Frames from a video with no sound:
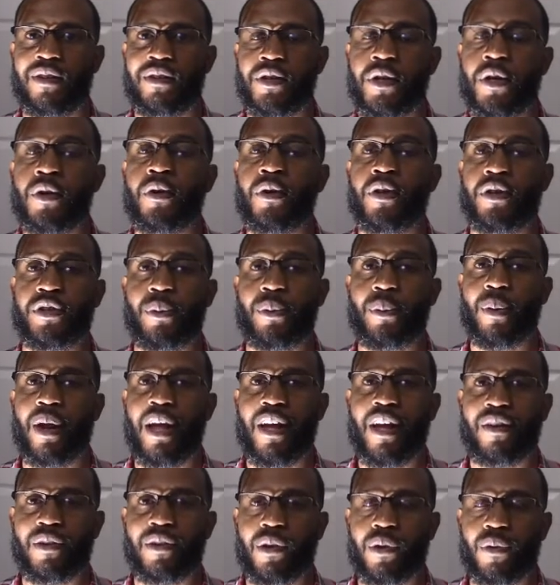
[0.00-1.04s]
turn us
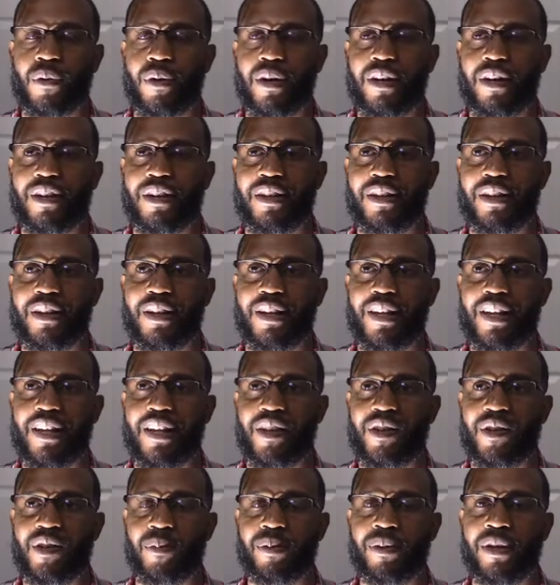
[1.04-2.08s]
around, Lord,
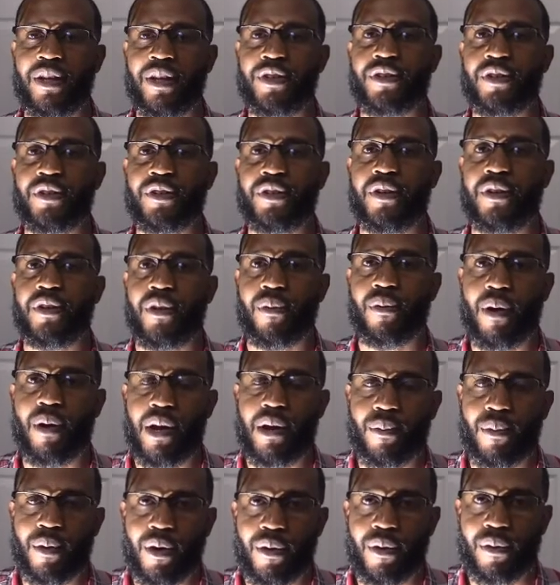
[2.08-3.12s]
and place us on the
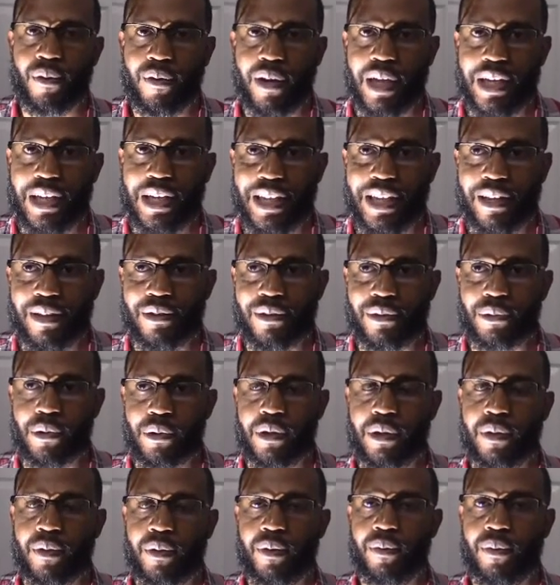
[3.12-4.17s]
right road right now,
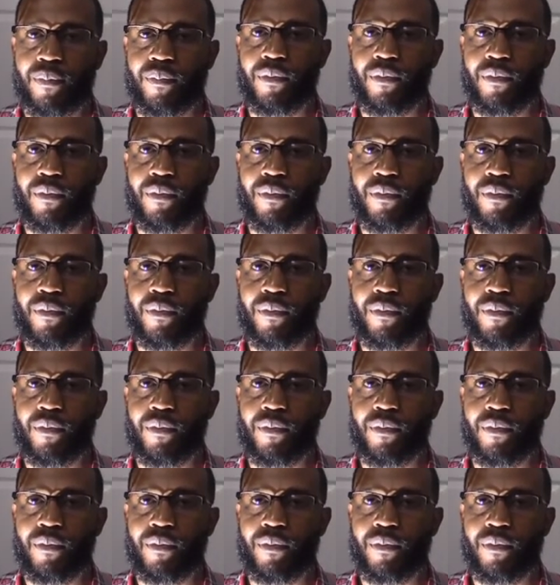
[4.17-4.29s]
Lord.